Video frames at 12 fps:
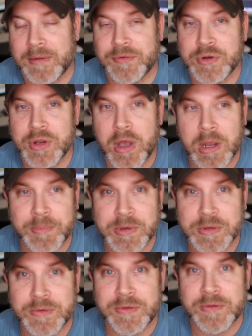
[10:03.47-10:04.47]
If your dog
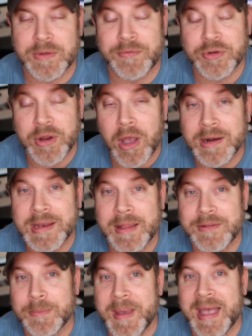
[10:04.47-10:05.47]

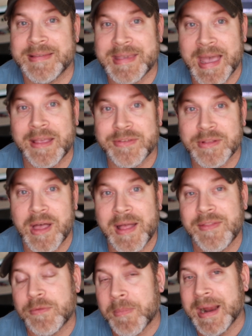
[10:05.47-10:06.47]
tends to pass gas a
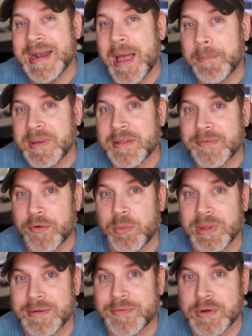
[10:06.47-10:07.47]
lot, this might not be the
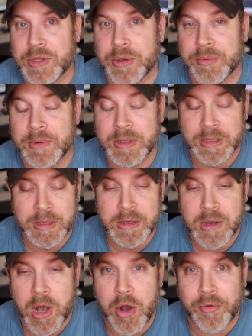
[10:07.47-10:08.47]
formula for you.
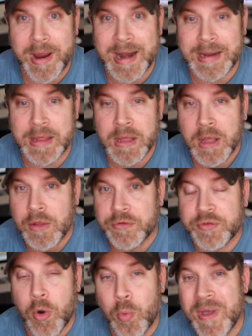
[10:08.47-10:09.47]
Alrighty,
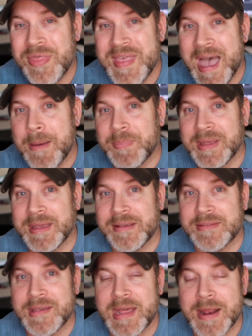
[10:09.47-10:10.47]
so with that
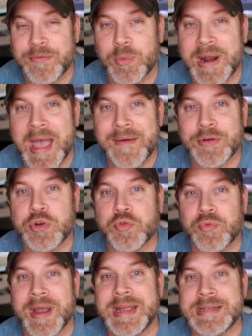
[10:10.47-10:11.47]
being said, everyone have a
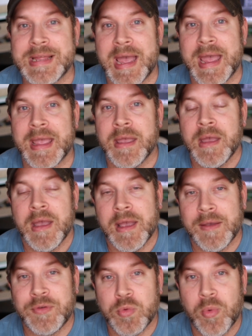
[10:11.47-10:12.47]
great day.
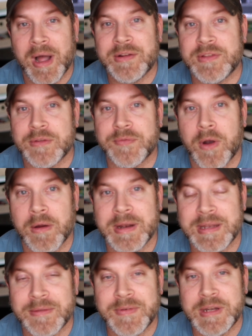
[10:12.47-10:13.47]
If you watch this far
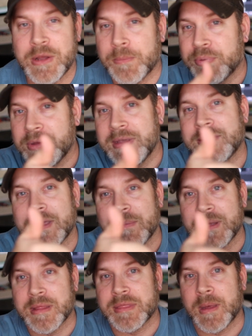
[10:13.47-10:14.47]
into the video, please give
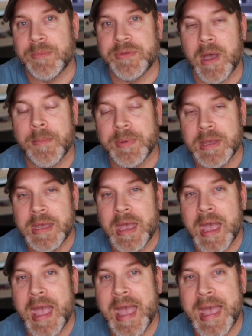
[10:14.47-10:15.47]
me a thumbs up,
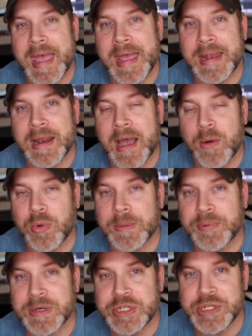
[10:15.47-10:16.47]
and I would
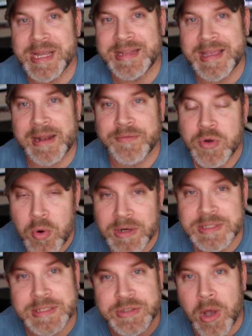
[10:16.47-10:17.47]
appreciate that, of
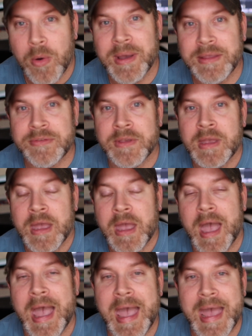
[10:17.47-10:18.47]
course, as always.
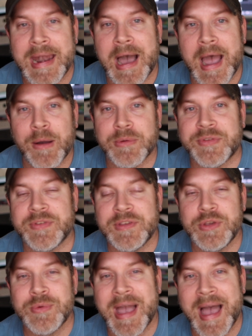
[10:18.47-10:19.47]
And I will see
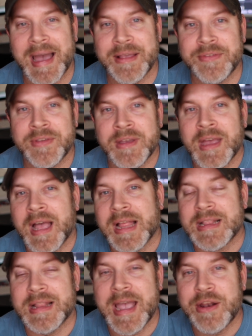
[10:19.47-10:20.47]
you guys
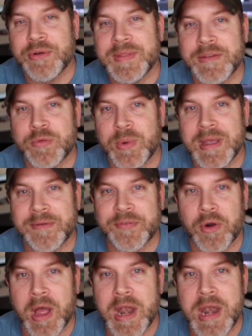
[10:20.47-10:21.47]
later this week
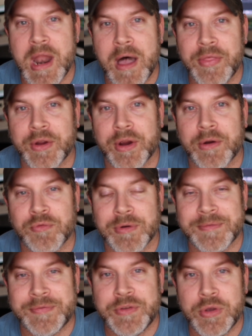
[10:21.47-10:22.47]
for another
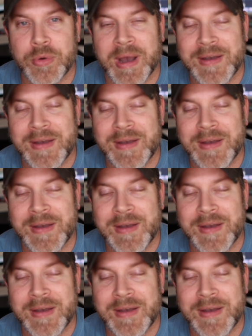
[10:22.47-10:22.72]
review.